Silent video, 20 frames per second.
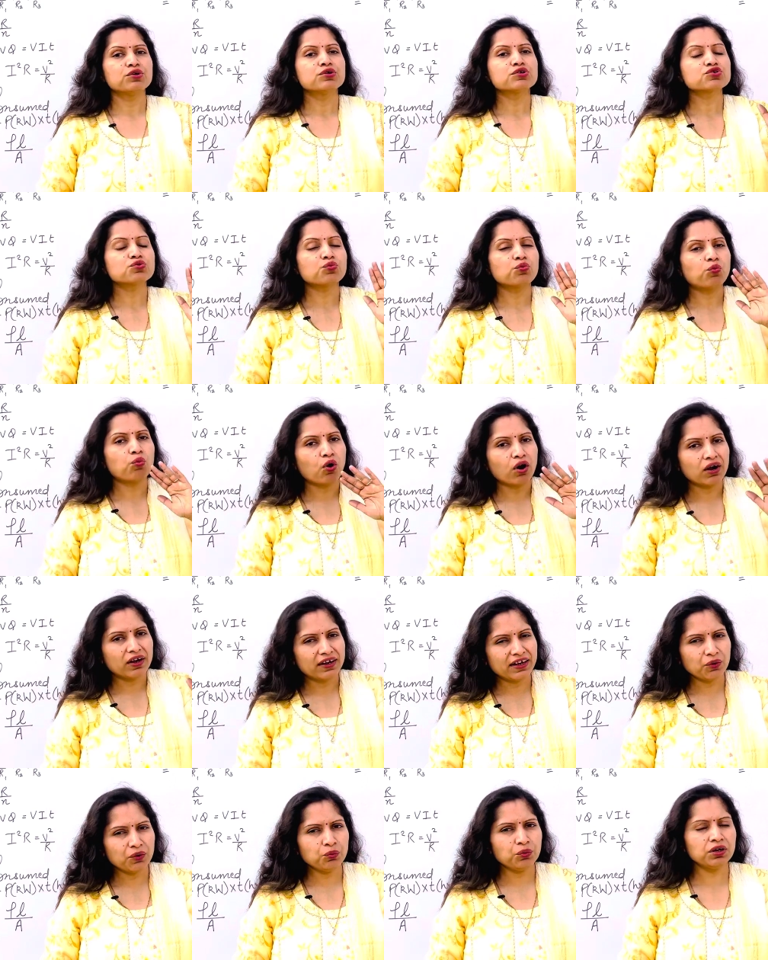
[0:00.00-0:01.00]
So
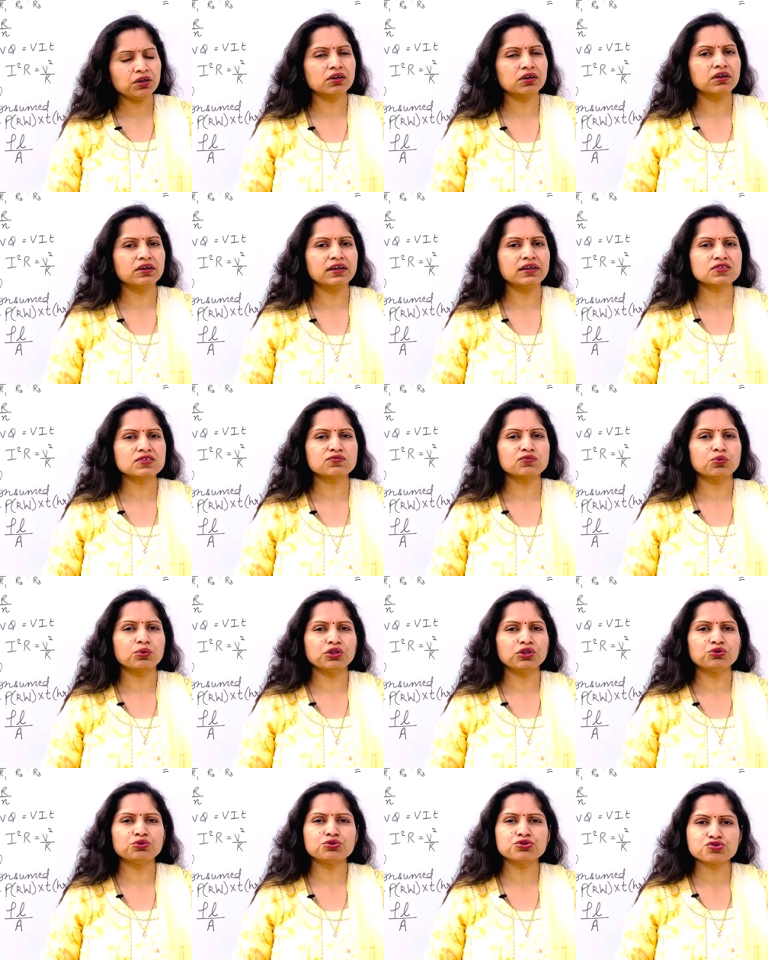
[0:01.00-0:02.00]
whatever current is
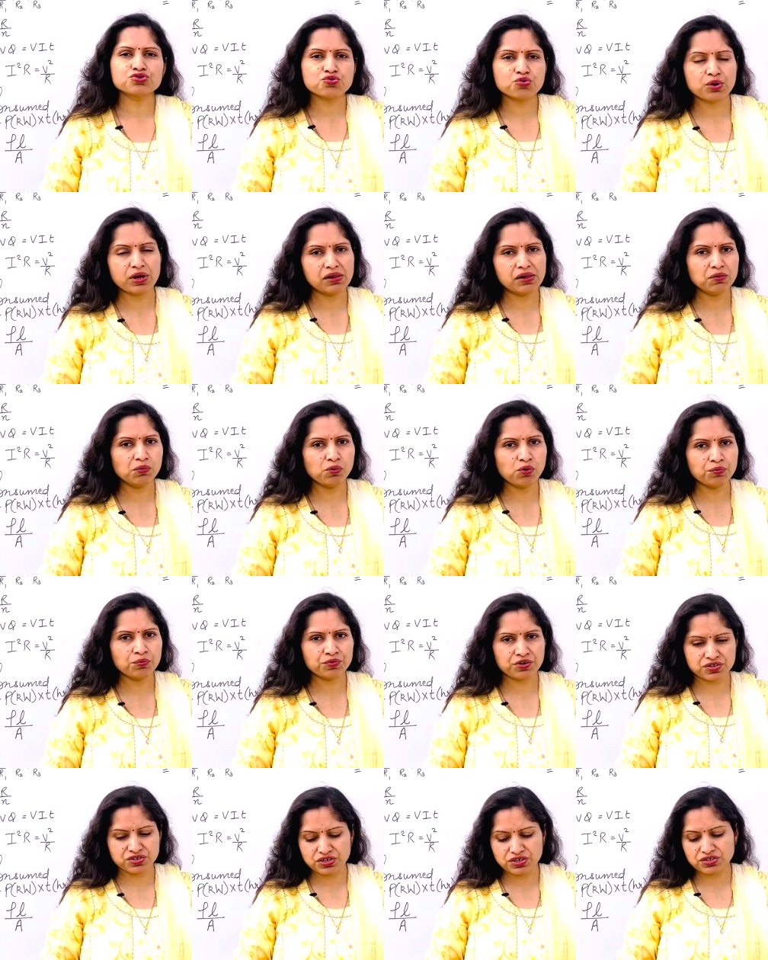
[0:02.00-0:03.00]
flowing through 12 ohm
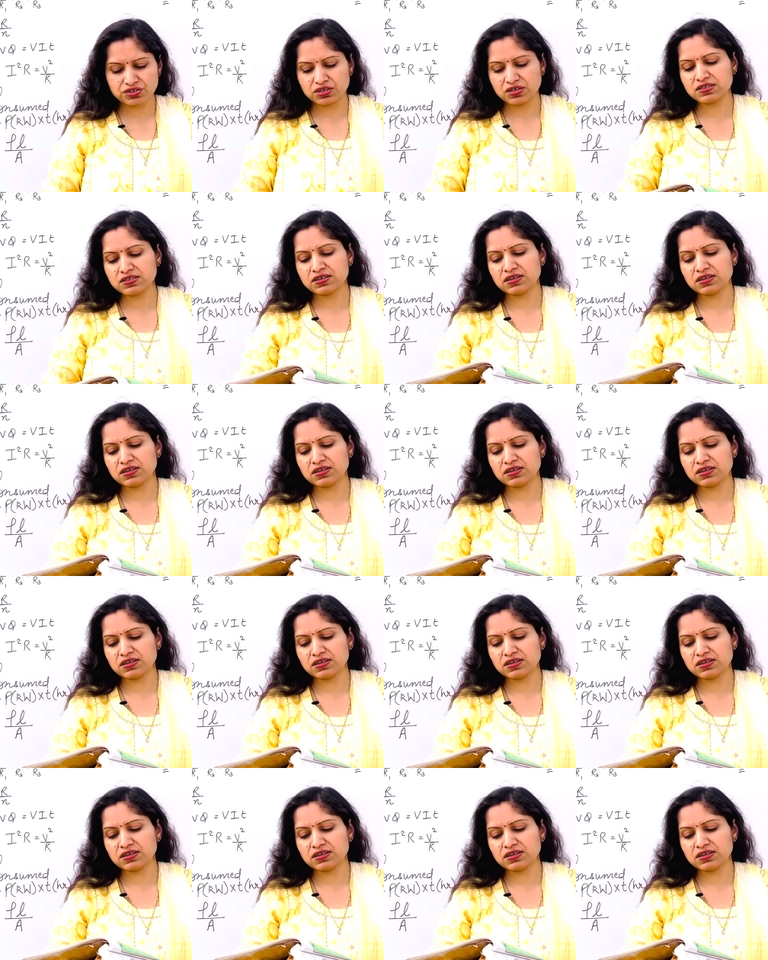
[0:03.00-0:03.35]
resistance,